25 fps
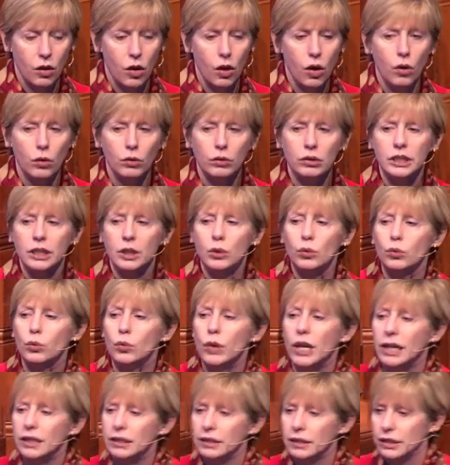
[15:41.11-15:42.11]
only
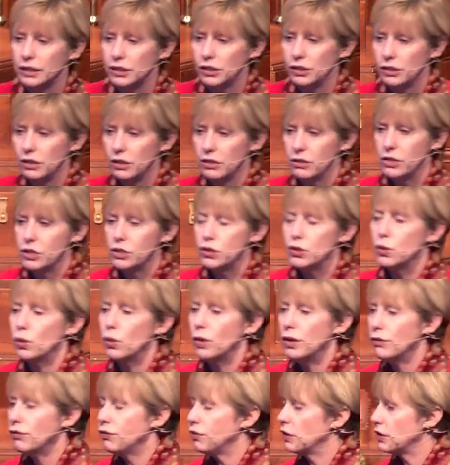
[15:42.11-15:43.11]
relish the
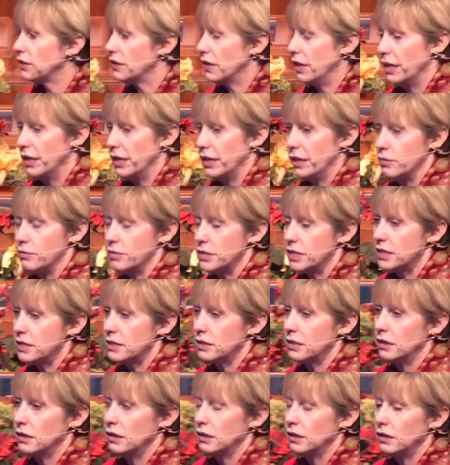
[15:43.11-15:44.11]
joyful
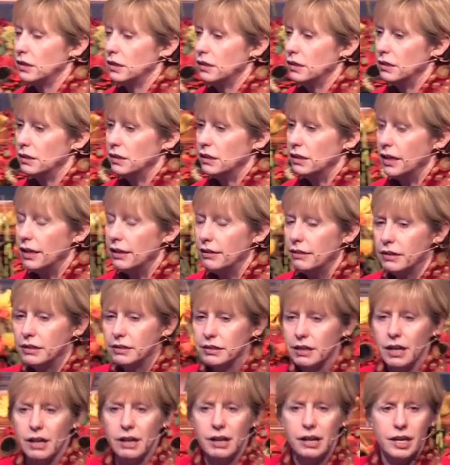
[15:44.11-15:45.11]
times and the
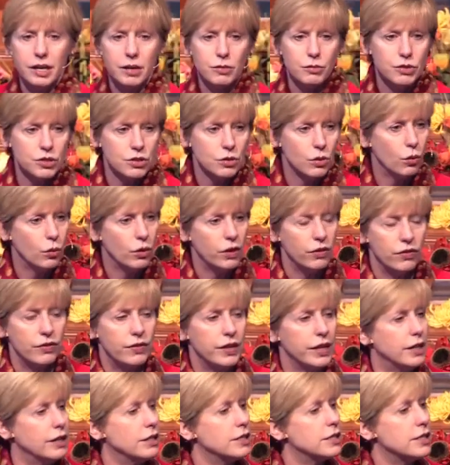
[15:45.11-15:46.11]
times when
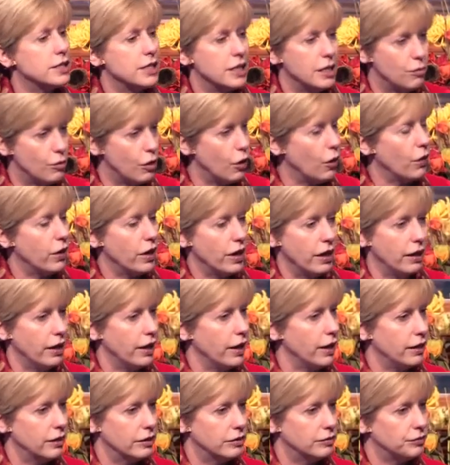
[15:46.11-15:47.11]
things seem
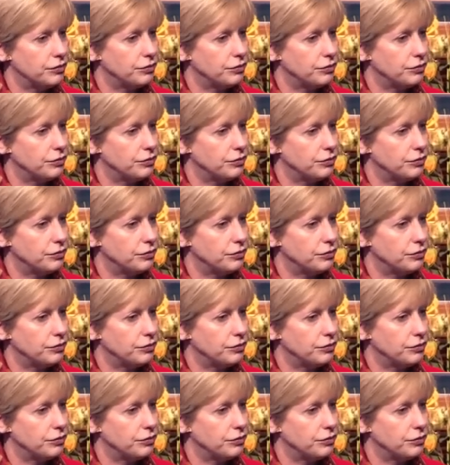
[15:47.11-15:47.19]
okay.